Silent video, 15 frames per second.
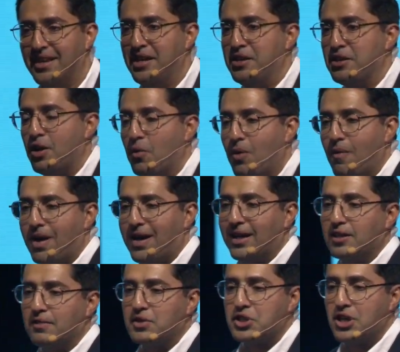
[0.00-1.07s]
You know, what kind
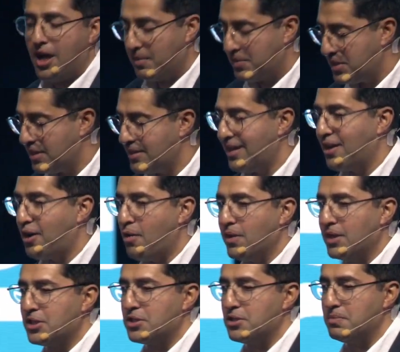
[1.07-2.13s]
of jobs that are going
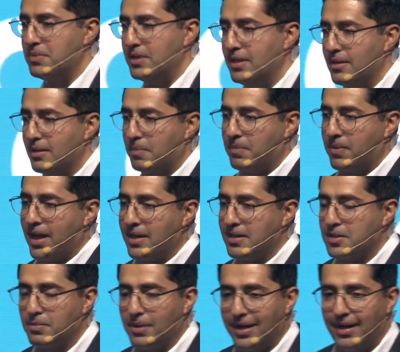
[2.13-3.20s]
to be replaced
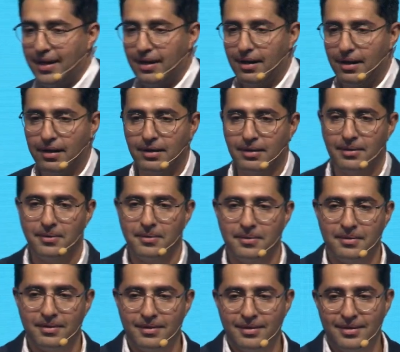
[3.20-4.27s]
by AI?
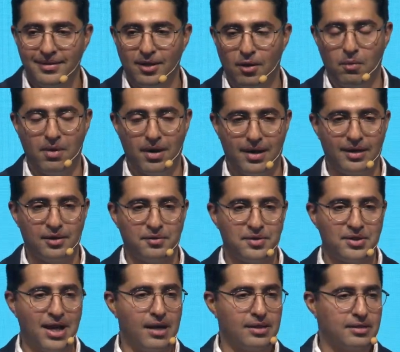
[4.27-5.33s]
Or what kind of
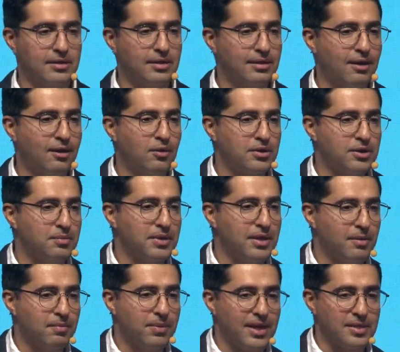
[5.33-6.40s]
tasks that are going to be
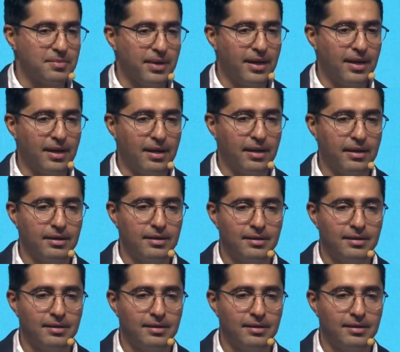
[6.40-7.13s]
replaced by AI?